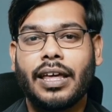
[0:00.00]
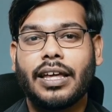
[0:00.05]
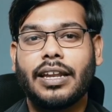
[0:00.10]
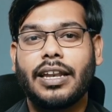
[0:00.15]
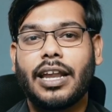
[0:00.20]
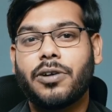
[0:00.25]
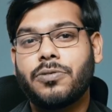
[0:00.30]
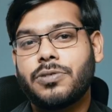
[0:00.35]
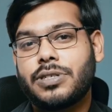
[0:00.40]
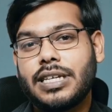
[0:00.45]

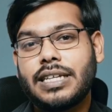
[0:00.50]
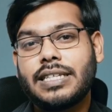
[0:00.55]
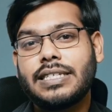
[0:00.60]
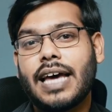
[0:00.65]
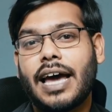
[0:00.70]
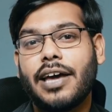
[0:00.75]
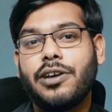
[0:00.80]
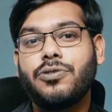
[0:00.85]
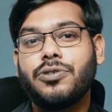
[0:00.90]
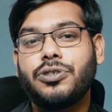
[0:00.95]
Now, since
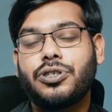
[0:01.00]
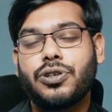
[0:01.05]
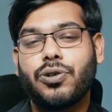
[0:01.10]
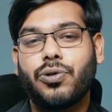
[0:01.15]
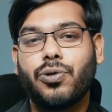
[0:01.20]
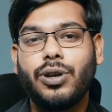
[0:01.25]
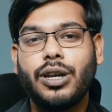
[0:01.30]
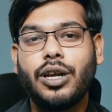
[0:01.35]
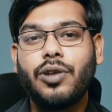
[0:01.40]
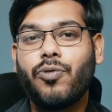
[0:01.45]
Ayush
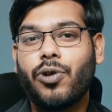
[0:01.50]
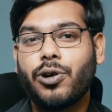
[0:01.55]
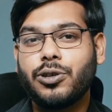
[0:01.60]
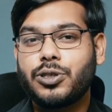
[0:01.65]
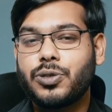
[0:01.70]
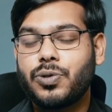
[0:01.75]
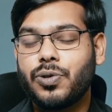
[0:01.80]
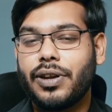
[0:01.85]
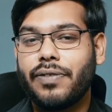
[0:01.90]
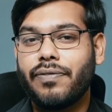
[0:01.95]
only
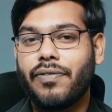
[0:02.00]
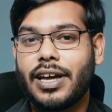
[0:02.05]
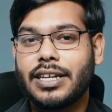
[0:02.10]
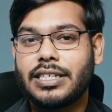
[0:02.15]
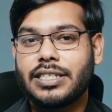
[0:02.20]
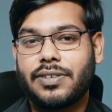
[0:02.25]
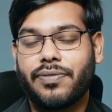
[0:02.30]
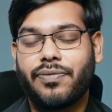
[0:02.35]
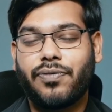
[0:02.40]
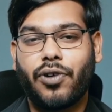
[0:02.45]
wants to
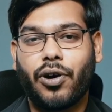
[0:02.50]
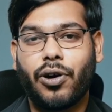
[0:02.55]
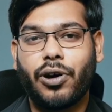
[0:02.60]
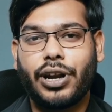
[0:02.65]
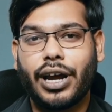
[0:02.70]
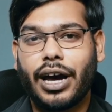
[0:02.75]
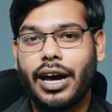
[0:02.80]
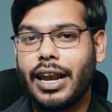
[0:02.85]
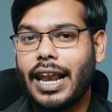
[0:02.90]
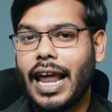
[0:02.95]
invest
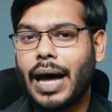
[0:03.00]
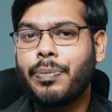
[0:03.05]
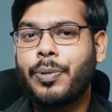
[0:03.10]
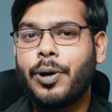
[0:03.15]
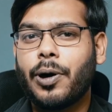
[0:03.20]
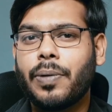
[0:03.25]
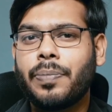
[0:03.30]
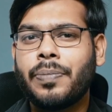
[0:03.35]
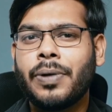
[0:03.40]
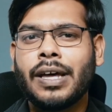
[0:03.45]
for a
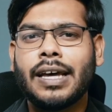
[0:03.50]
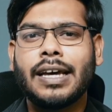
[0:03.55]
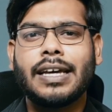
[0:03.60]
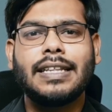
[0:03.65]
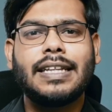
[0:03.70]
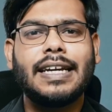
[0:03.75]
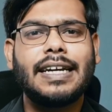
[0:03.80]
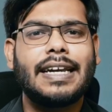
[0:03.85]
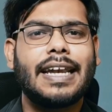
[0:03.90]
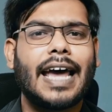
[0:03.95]
laptop,
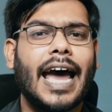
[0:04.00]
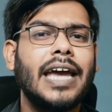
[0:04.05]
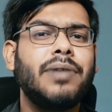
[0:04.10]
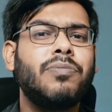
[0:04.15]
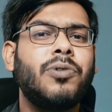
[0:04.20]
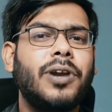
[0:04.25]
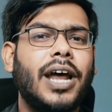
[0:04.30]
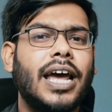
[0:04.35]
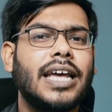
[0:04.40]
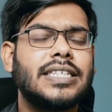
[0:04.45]
the
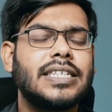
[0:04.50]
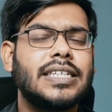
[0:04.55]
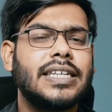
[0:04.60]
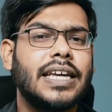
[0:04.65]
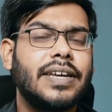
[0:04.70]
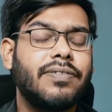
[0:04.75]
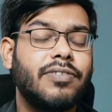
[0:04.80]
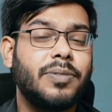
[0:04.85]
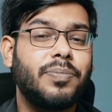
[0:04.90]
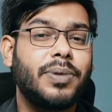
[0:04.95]
time horizon
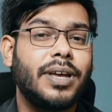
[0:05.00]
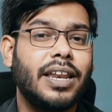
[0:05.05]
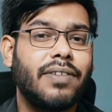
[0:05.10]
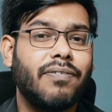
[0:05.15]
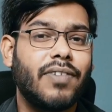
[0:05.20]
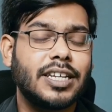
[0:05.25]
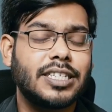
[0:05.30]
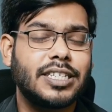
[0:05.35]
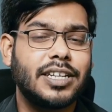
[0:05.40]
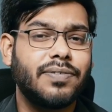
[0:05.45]
he will be
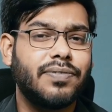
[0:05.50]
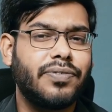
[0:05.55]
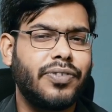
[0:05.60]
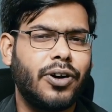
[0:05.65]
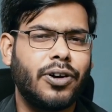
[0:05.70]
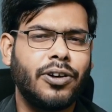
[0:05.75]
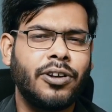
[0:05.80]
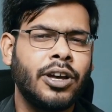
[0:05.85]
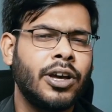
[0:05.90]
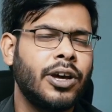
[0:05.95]
investing
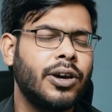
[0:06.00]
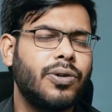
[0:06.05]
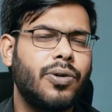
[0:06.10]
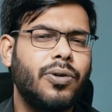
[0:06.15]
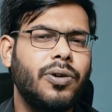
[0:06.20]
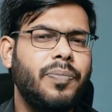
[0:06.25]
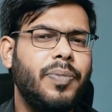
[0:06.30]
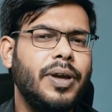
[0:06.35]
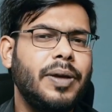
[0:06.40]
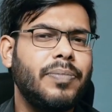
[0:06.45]
for
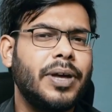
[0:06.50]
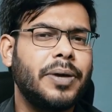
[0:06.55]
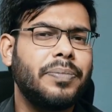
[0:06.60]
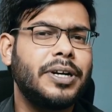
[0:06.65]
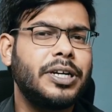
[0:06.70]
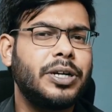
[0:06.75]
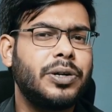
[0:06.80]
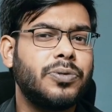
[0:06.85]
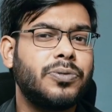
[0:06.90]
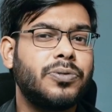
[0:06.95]
could be
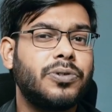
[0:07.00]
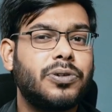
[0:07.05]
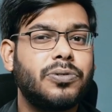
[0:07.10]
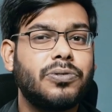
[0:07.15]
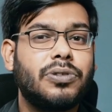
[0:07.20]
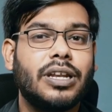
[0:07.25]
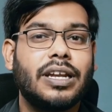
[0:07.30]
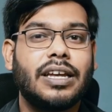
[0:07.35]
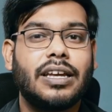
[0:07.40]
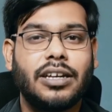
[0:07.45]
maybe 2 to
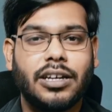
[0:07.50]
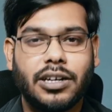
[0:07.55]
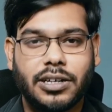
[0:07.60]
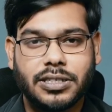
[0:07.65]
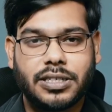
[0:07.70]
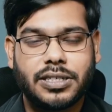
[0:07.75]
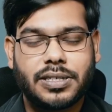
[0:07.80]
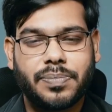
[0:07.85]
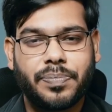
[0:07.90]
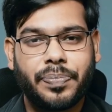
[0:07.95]
3
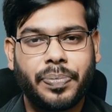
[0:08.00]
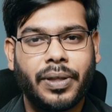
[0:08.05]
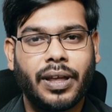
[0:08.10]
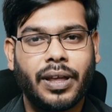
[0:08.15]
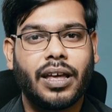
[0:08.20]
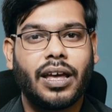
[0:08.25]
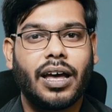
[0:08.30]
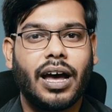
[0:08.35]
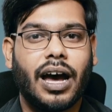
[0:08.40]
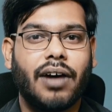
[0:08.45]
years.
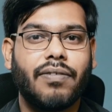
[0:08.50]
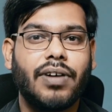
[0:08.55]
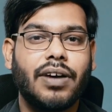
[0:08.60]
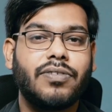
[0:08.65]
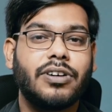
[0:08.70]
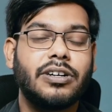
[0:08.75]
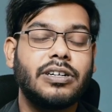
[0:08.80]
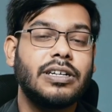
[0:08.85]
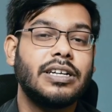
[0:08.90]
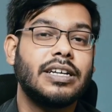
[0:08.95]

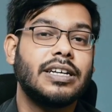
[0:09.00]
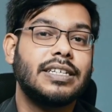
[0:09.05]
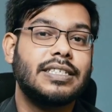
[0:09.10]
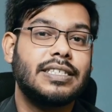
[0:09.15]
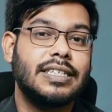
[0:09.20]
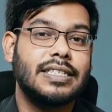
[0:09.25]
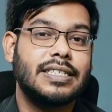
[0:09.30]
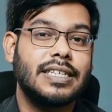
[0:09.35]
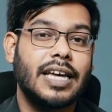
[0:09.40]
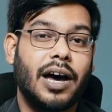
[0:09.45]
However,
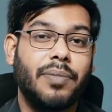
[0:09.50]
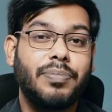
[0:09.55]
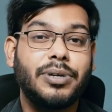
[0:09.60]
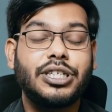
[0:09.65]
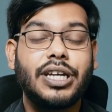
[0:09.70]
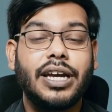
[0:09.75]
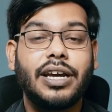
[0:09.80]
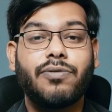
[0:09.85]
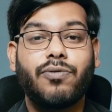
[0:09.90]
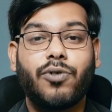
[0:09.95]
since
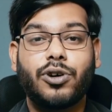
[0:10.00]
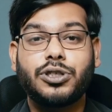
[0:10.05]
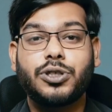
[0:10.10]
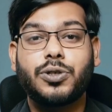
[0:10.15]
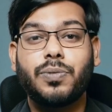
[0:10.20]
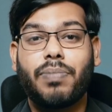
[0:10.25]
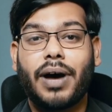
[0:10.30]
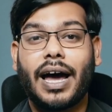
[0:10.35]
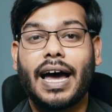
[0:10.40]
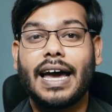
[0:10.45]
Abhishek wants
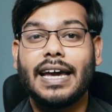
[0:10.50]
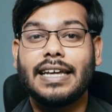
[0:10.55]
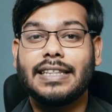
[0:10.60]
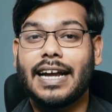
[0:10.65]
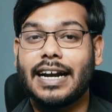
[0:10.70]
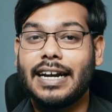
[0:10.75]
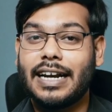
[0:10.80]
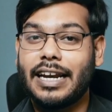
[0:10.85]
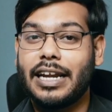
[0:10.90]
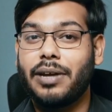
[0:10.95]
to buy
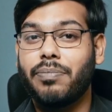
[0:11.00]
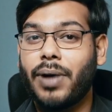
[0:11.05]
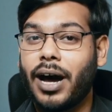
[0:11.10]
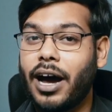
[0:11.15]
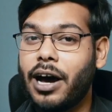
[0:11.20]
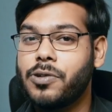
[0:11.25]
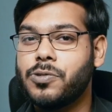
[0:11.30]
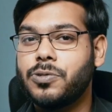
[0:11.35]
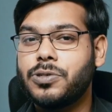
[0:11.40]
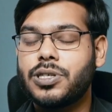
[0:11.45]
that dream
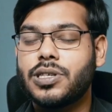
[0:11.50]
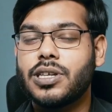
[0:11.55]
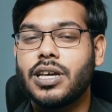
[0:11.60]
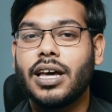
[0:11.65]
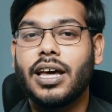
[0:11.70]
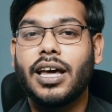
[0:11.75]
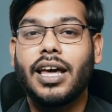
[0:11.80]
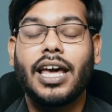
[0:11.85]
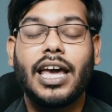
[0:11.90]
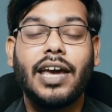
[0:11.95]
house,
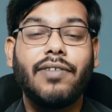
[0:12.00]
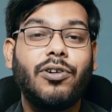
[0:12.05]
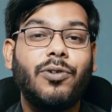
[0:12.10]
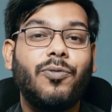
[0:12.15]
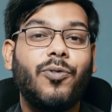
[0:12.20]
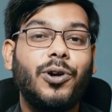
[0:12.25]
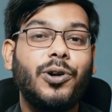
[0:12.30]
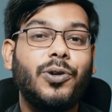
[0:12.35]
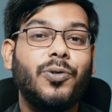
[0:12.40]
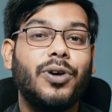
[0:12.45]
he would
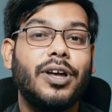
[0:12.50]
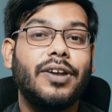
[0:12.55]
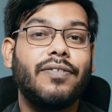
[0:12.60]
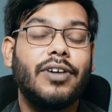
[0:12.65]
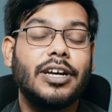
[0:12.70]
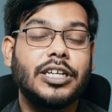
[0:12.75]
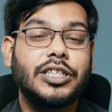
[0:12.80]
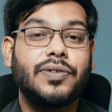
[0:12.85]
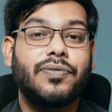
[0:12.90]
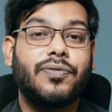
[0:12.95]
want to
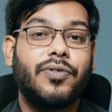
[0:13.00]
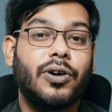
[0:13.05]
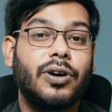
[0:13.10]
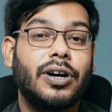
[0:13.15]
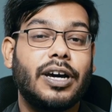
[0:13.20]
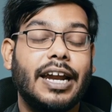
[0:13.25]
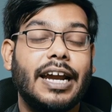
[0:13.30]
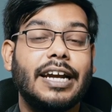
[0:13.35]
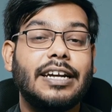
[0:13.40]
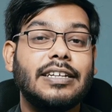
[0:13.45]
invest for
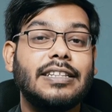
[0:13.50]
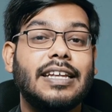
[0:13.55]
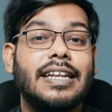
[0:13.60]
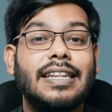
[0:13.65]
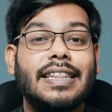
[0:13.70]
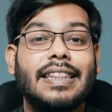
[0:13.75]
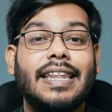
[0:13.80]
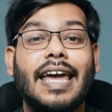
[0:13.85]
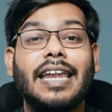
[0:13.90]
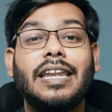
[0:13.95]
greater
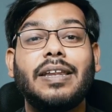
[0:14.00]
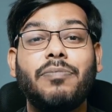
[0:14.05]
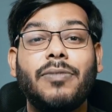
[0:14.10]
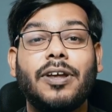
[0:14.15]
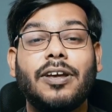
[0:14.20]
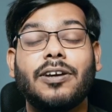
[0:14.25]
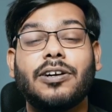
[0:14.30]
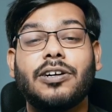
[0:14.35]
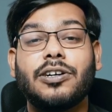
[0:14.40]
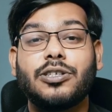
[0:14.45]
than 10
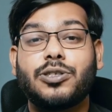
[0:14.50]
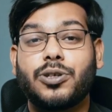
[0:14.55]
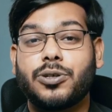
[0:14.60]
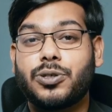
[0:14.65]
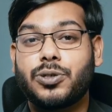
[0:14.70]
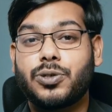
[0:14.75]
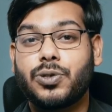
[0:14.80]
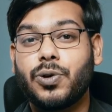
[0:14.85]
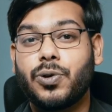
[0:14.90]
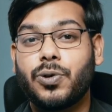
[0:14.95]
years or
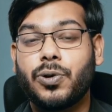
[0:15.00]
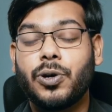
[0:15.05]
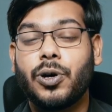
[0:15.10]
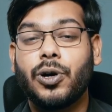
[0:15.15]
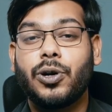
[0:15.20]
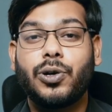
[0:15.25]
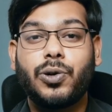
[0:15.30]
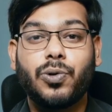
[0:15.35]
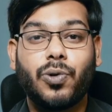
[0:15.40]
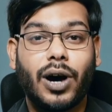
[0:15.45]
so
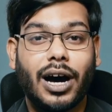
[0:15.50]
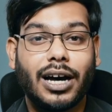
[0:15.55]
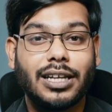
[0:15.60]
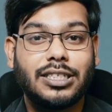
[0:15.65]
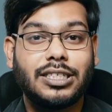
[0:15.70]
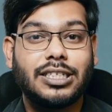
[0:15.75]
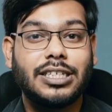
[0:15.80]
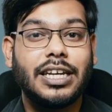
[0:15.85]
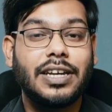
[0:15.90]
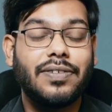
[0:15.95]
to
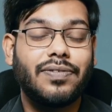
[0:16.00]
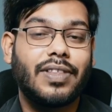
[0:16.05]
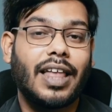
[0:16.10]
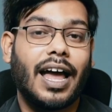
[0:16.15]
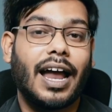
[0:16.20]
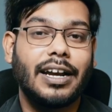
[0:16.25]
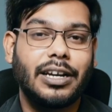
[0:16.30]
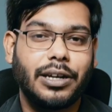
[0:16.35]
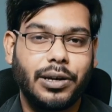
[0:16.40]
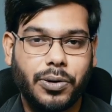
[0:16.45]
achieve
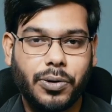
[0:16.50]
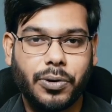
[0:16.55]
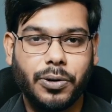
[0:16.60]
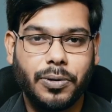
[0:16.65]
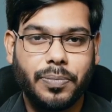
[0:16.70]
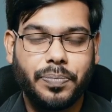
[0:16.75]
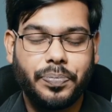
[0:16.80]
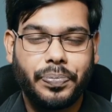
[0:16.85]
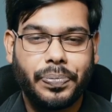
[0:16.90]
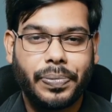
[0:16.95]
that goal.